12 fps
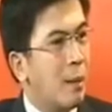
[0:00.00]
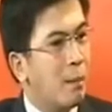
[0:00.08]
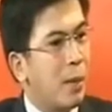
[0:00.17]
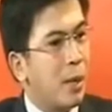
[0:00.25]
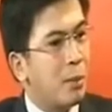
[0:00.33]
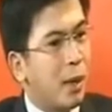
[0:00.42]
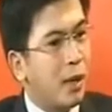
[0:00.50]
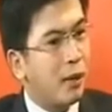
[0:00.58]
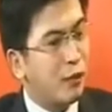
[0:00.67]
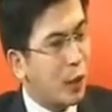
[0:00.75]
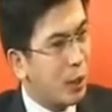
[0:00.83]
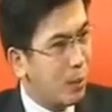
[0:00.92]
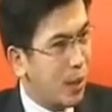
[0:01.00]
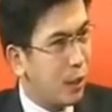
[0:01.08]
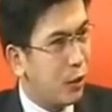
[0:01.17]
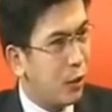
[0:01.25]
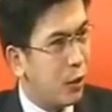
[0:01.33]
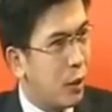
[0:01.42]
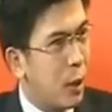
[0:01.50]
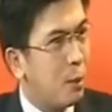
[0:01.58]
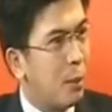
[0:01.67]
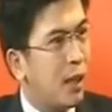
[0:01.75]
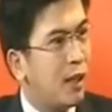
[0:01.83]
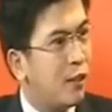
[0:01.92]
made by a Filipino,
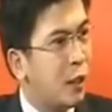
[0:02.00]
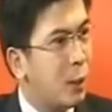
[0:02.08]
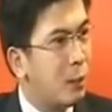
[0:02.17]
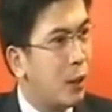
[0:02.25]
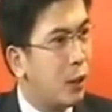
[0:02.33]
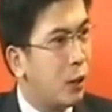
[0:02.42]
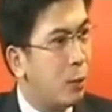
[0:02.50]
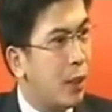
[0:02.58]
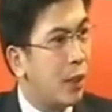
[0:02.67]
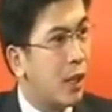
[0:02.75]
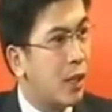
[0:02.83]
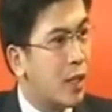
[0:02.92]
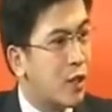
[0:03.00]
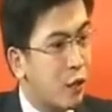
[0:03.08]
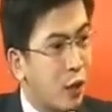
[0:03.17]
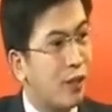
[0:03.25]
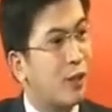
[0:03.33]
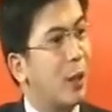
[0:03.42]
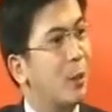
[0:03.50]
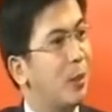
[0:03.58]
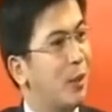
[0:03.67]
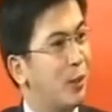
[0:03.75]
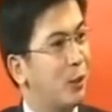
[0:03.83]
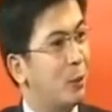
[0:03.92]
by the Filipino, but not just for the
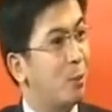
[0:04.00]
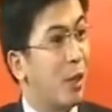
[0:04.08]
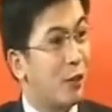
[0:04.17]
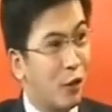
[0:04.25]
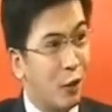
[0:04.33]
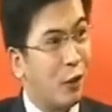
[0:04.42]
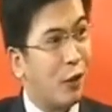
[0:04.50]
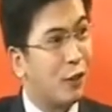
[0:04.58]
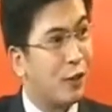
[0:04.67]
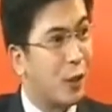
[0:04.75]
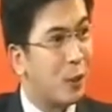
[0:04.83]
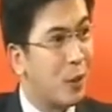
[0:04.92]
Filipino, but for all over the